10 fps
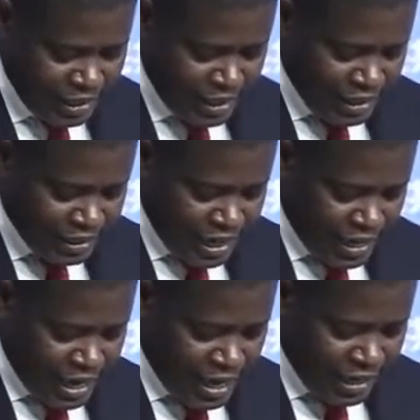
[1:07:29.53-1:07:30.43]

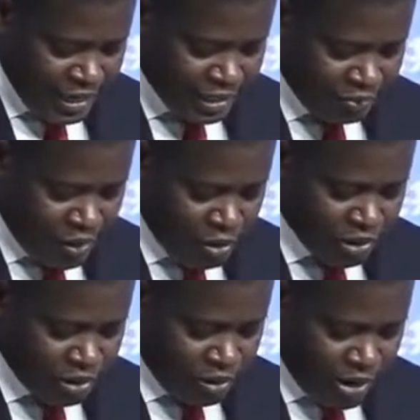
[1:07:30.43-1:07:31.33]
China is
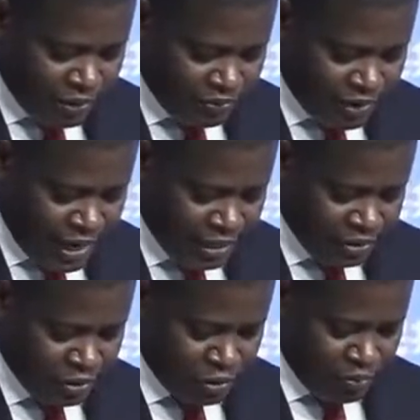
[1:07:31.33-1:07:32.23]
most qualified
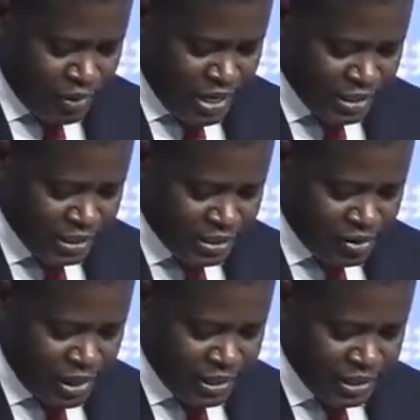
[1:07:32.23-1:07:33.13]
to be the
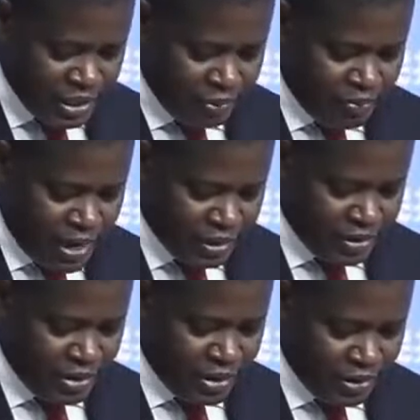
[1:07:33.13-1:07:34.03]
strategic
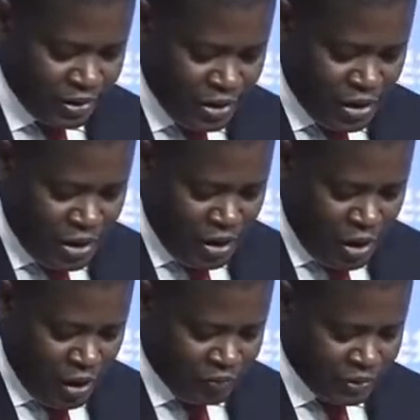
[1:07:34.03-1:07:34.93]
partner
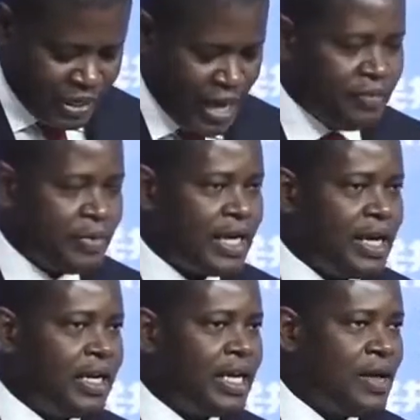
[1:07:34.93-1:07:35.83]
of the African
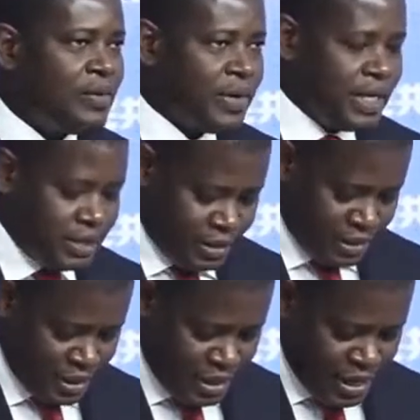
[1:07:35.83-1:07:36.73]
countries
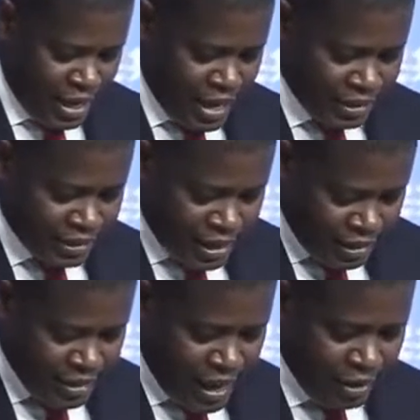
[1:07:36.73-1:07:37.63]
at a
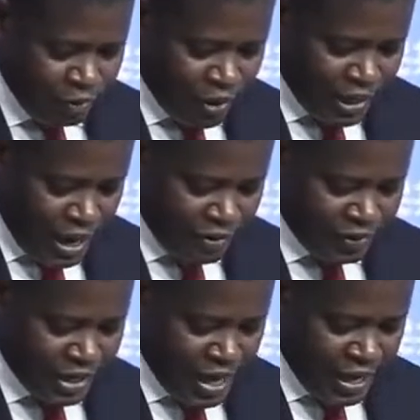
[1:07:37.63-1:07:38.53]
time when
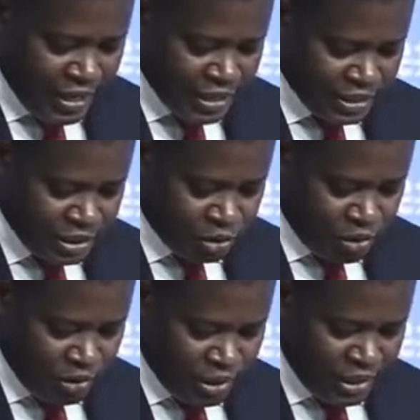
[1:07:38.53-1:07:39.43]
Africa is
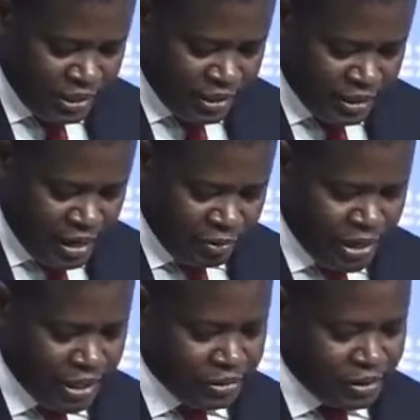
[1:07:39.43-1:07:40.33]
resolutely
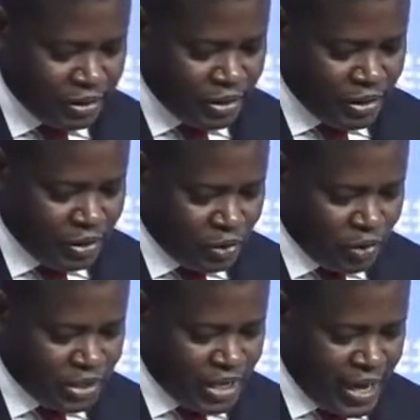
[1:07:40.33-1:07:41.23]
determined to
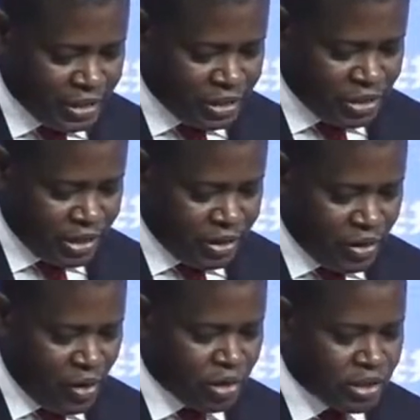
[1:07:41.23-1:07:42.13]
change the
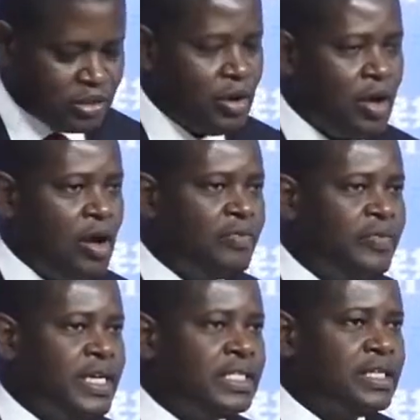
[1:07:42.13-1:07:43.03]
course of
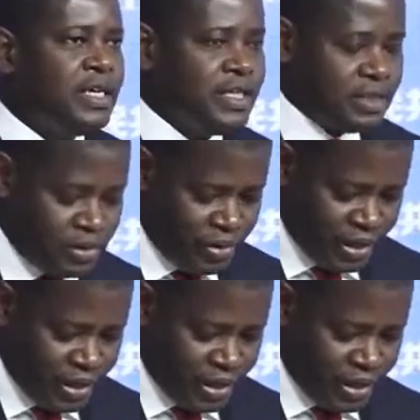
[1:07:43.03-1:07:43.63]
its history,